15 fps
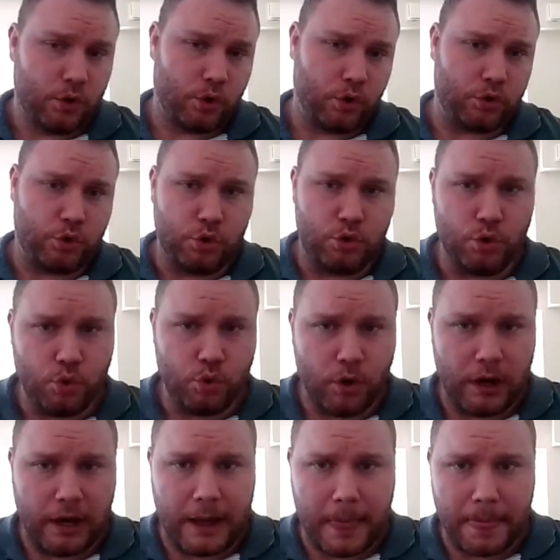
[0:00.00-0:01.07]
or to
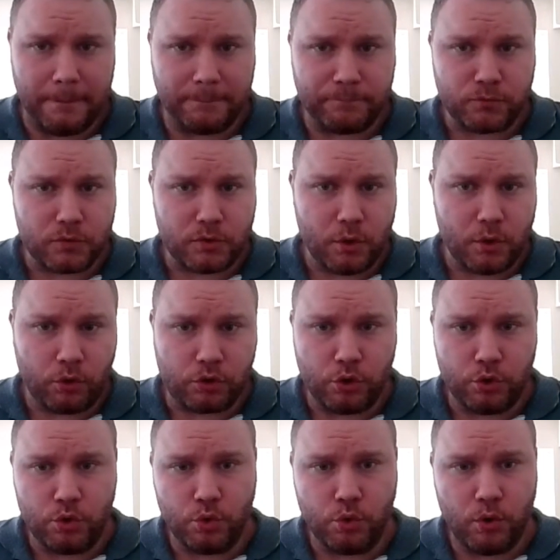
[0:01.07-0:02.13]
do um, or
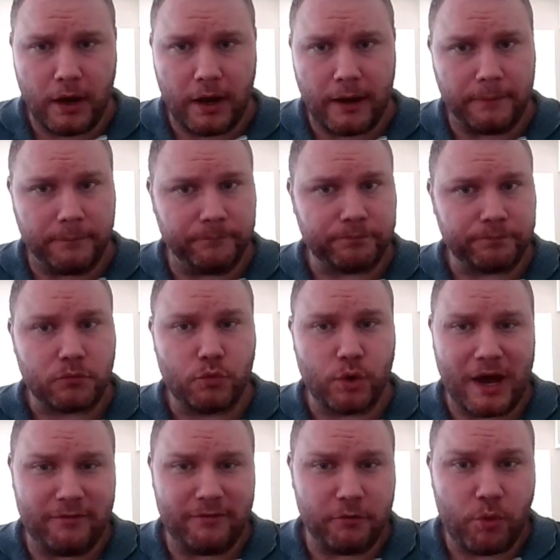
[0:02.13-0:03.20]
to do um,
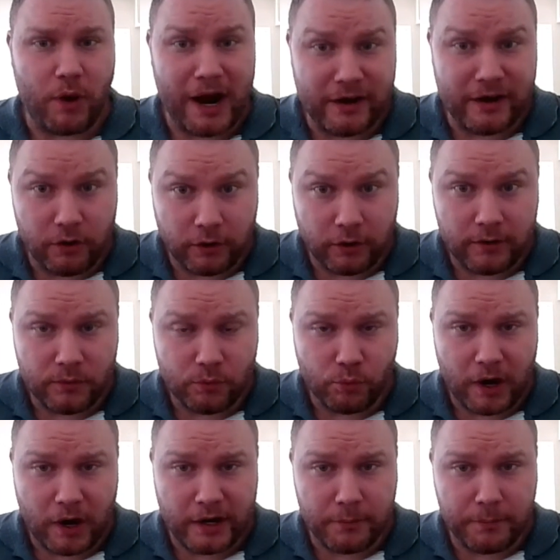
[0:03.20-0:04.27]
to have a wider
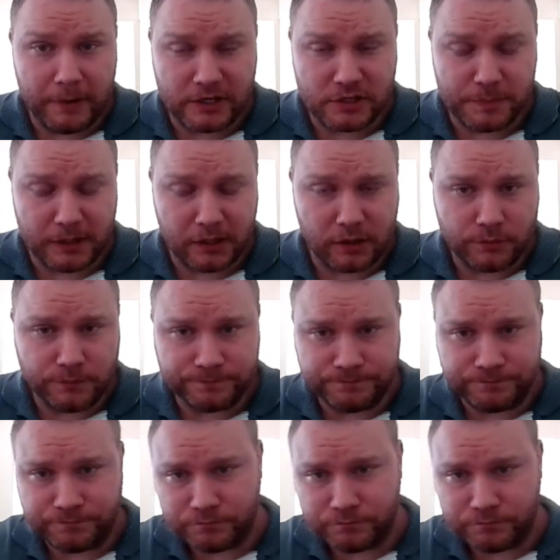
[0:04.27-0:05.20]
wider bench pillow.